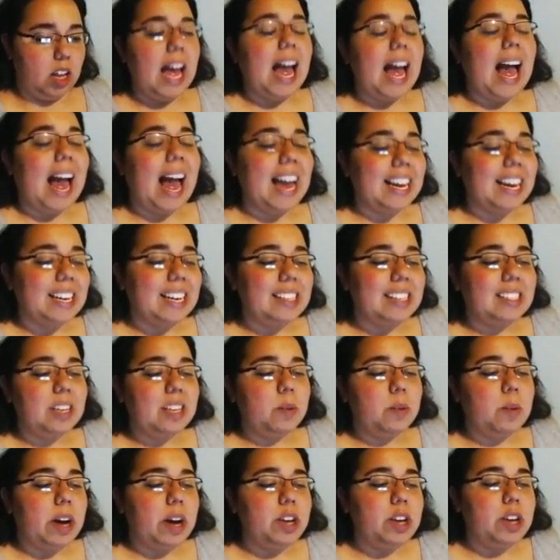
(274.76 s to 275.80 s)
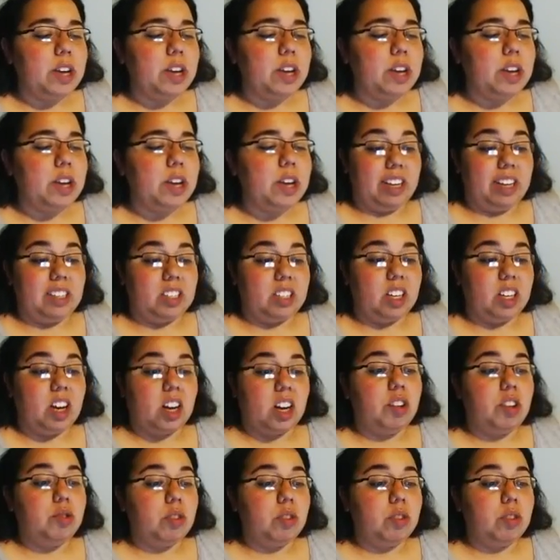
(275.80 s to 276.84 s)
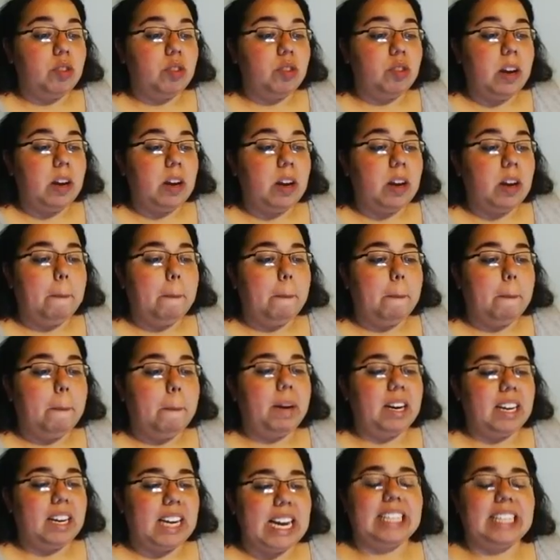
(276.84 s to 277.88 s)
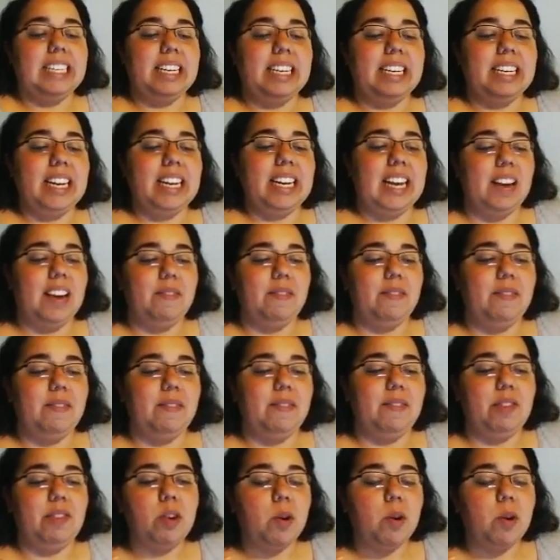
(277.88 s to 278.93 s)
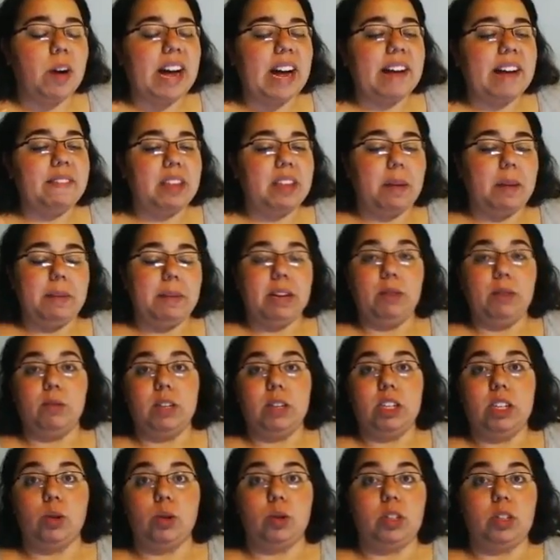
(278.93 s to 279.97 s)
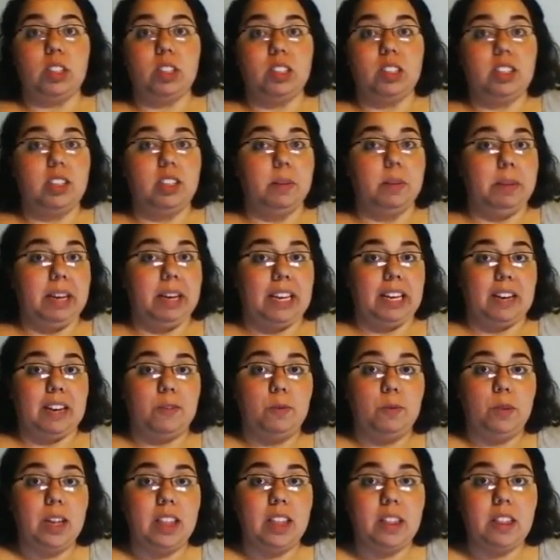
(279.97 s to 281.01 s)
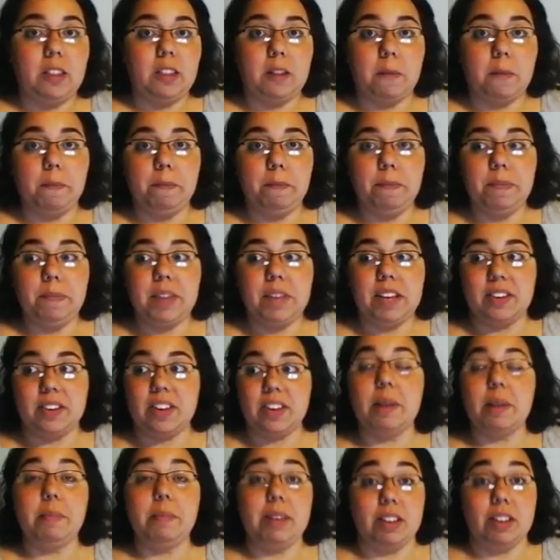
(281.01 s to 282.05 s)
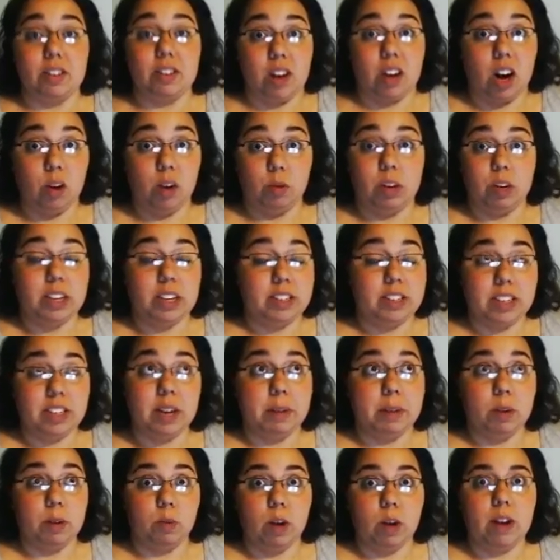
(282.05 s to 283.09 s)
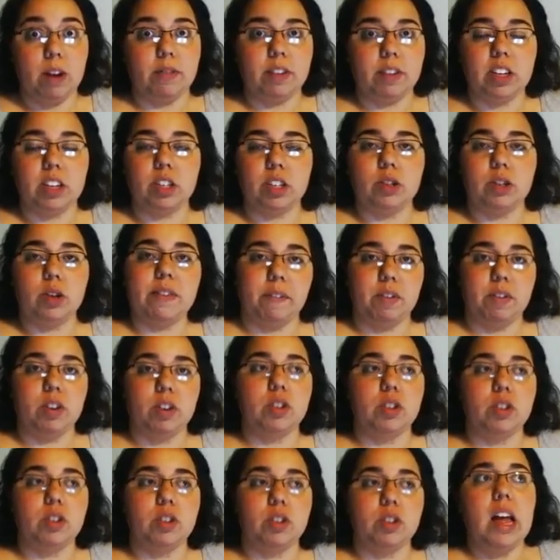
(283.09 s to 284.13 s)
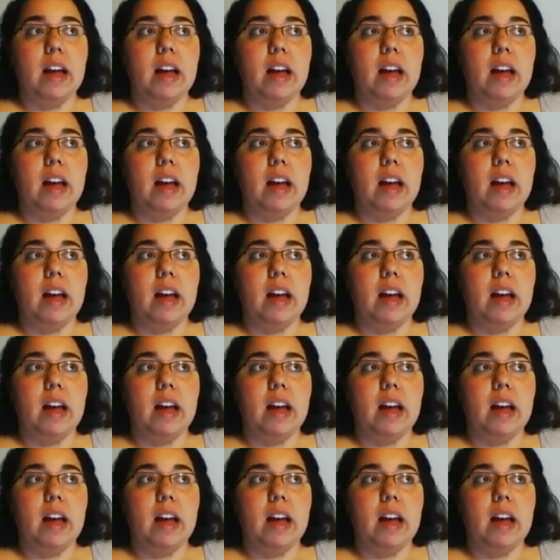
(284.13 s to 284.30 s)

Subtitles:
I can see why you want to fix a country, but again, if you don't have that many resources to begin with, it's gonna be rough because you have to first